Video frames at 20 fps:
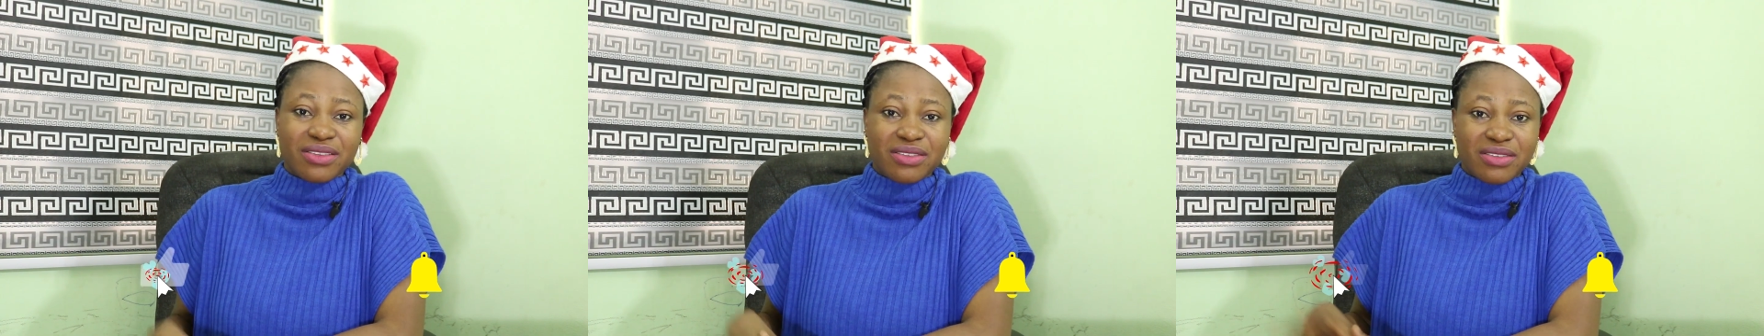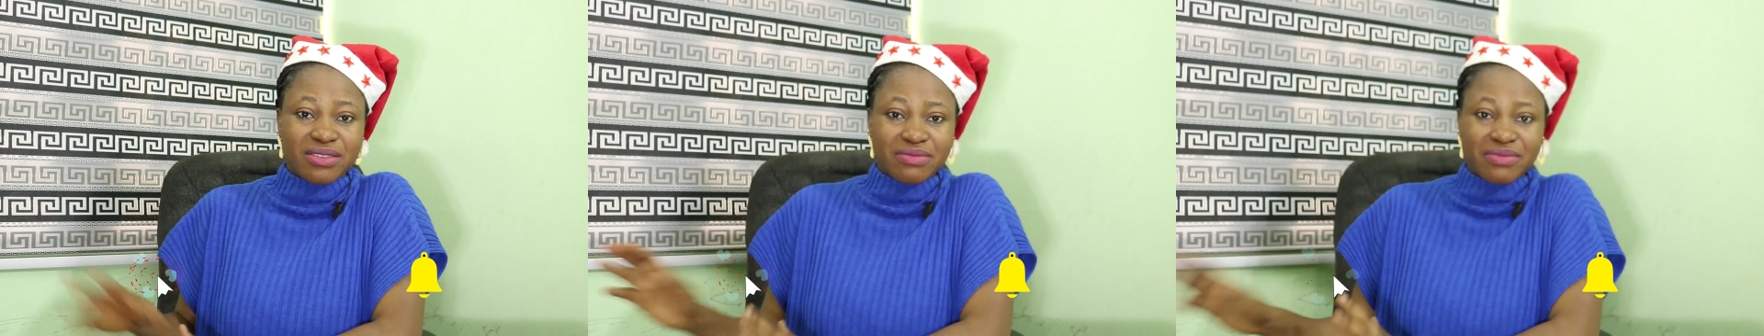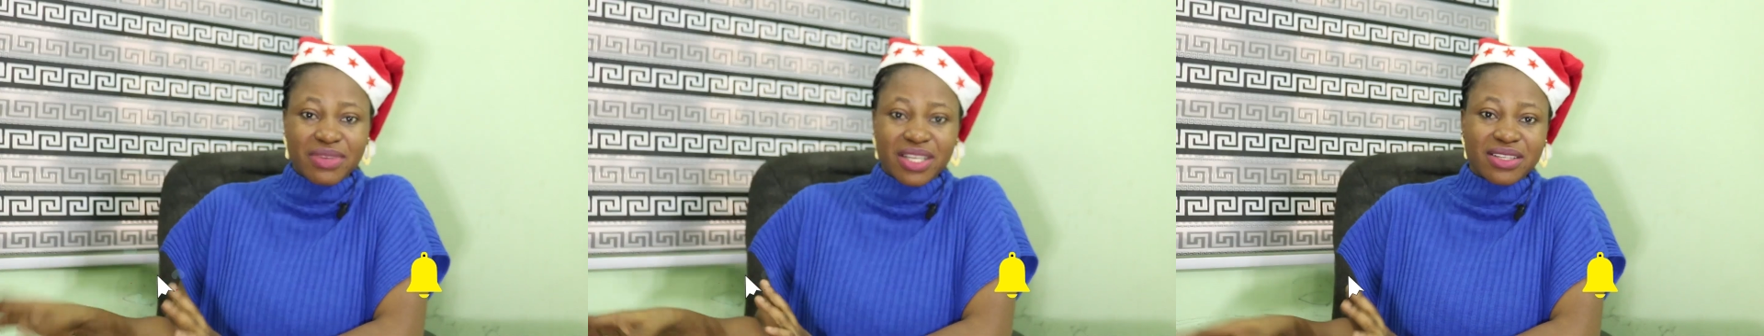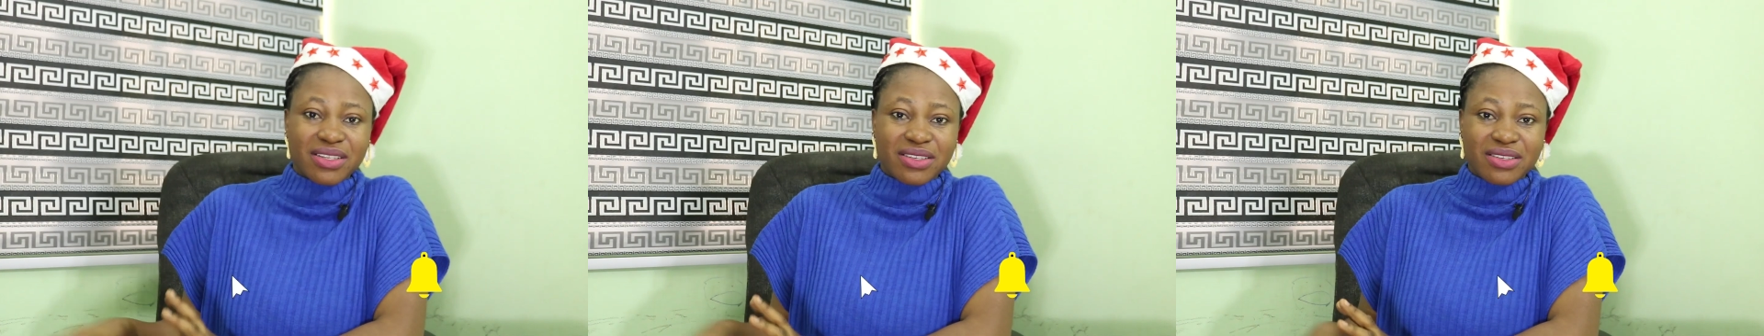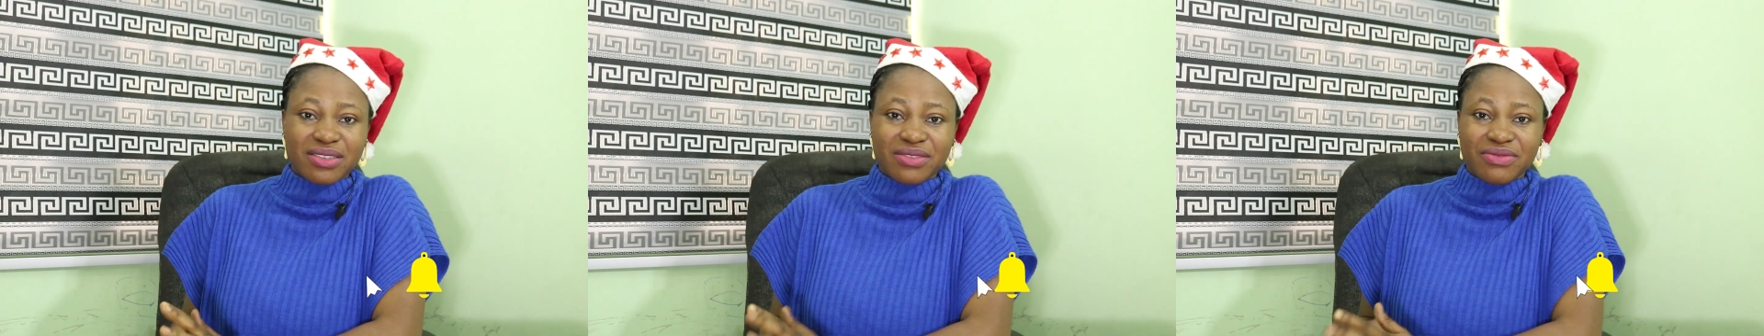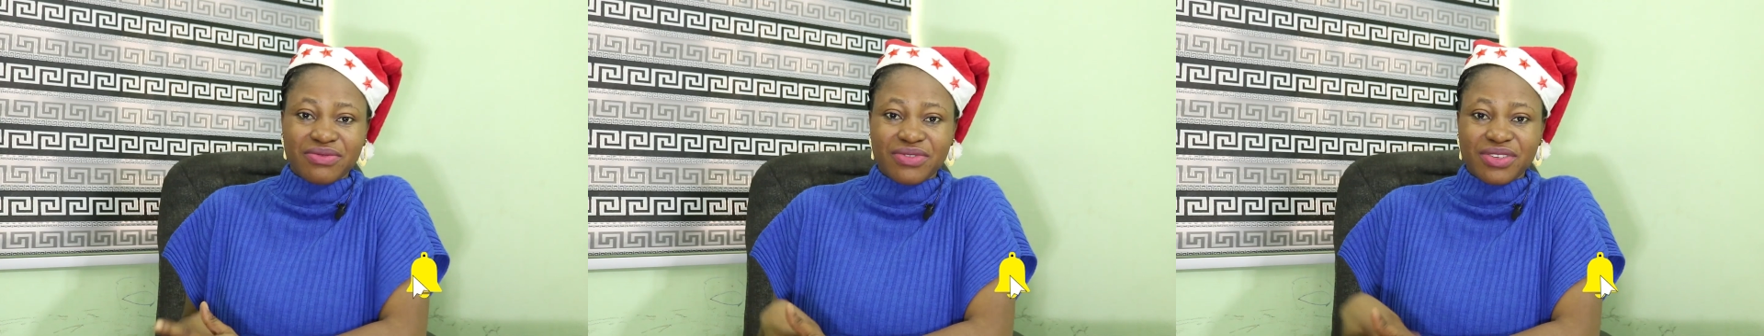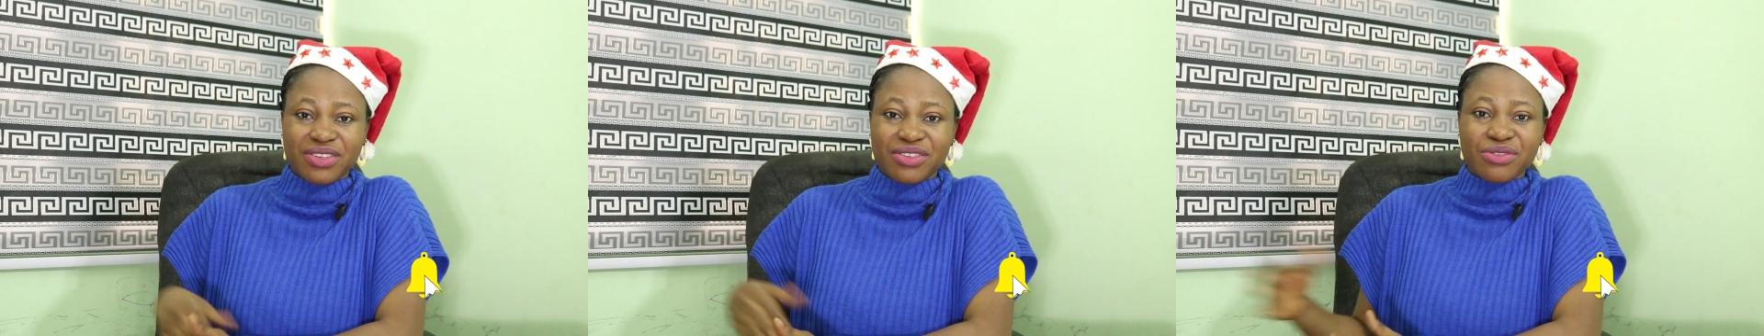to make this
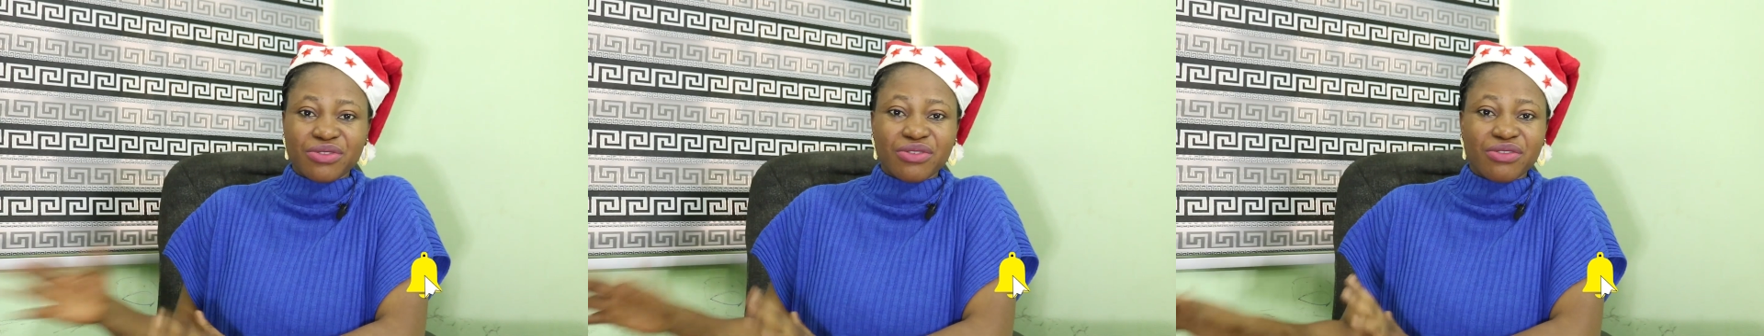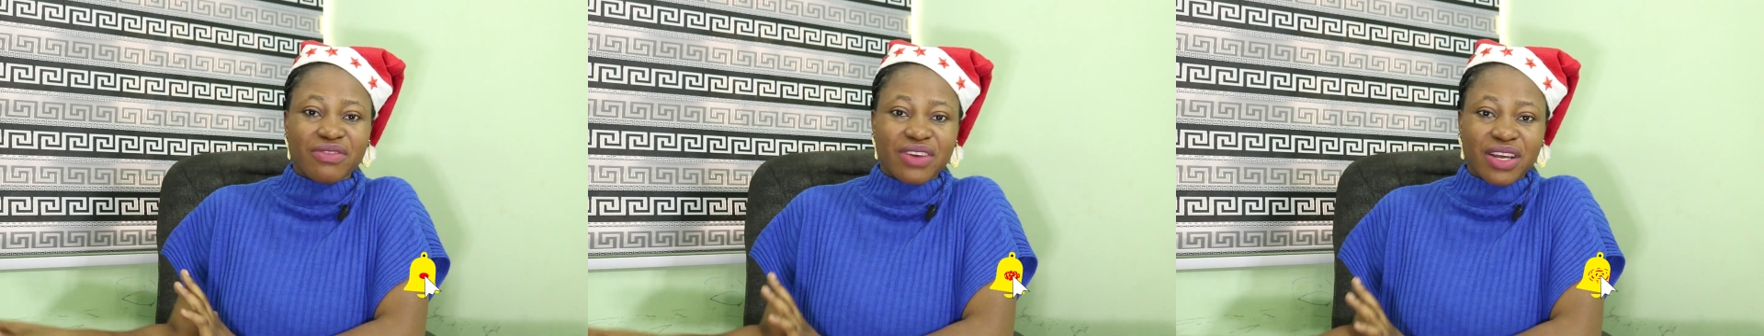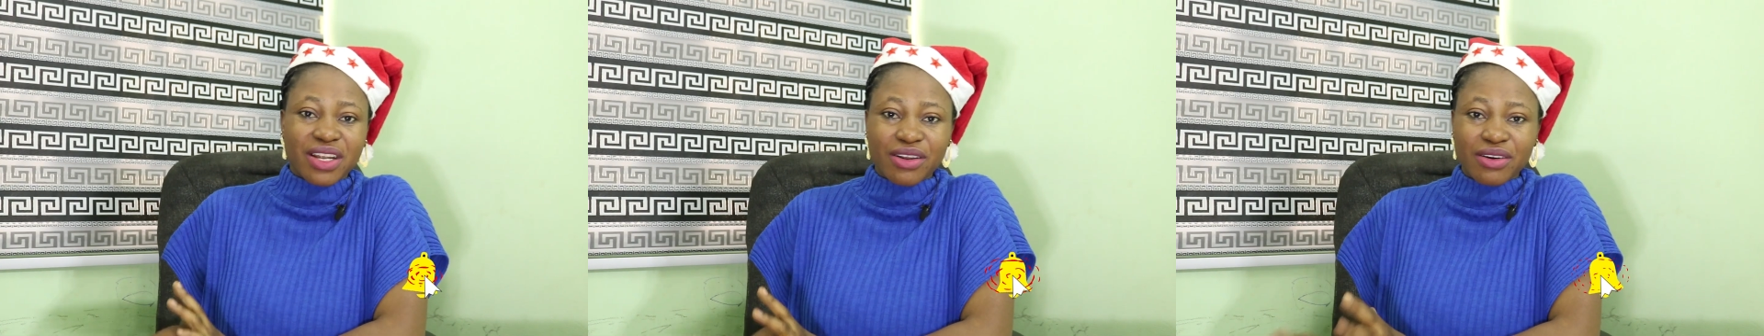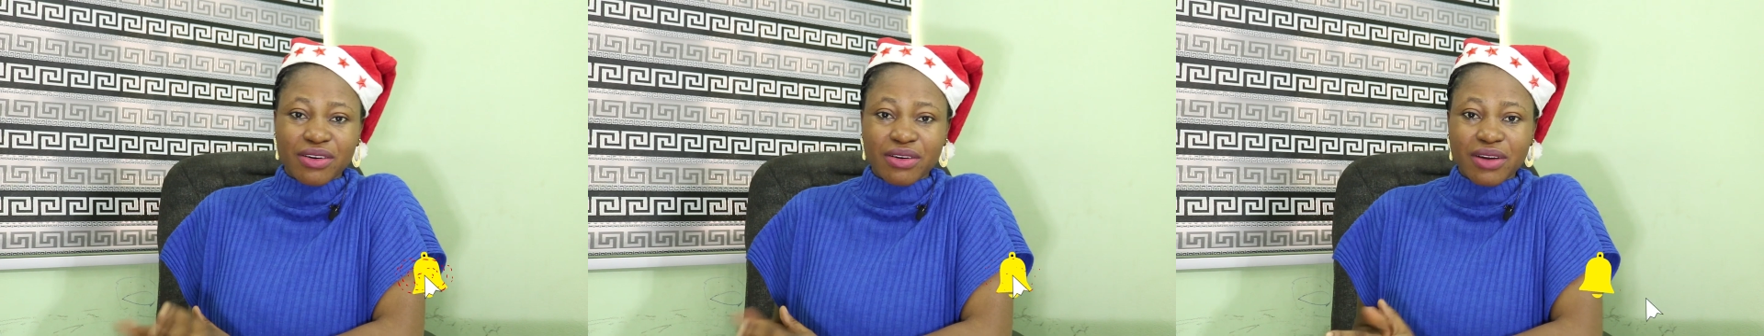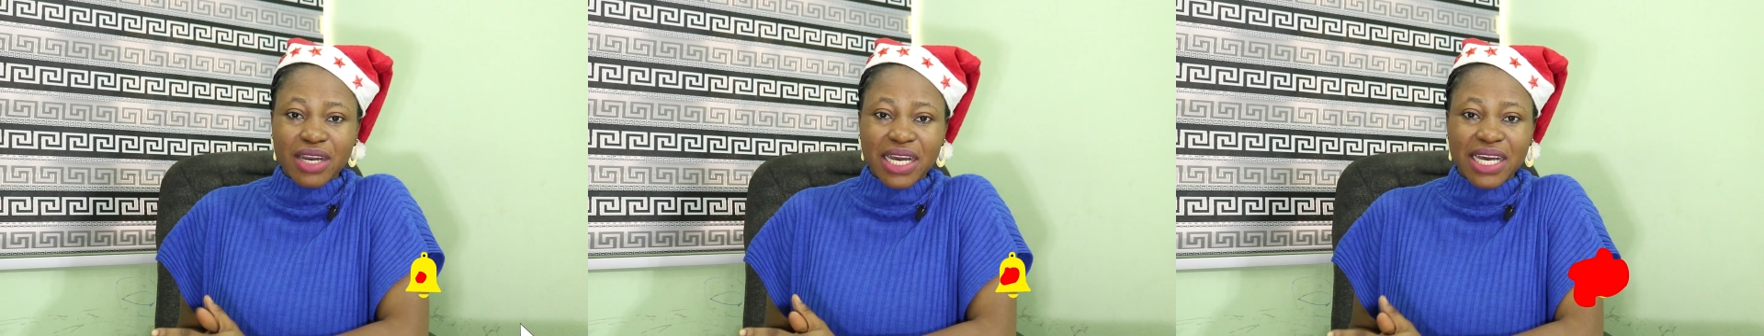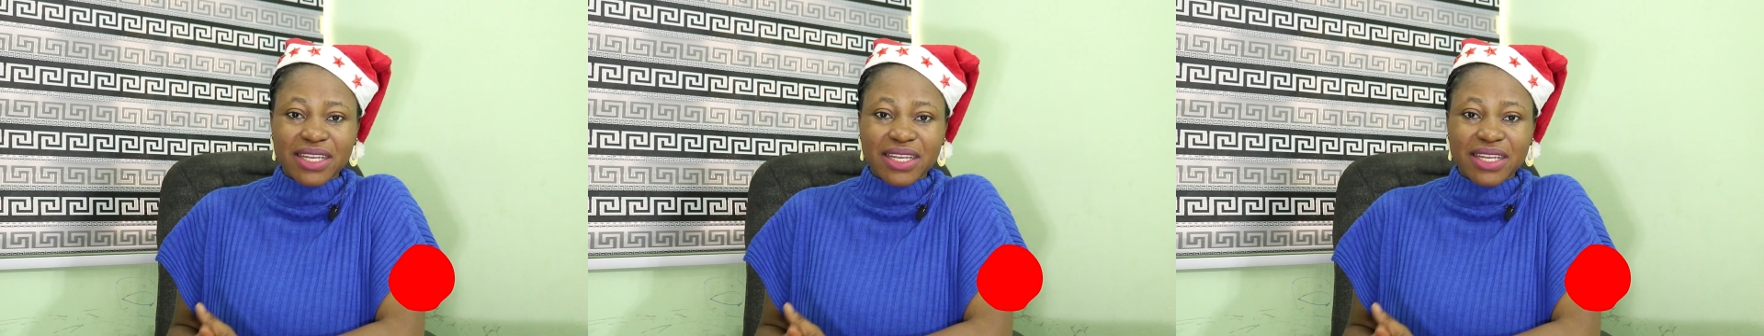video over long,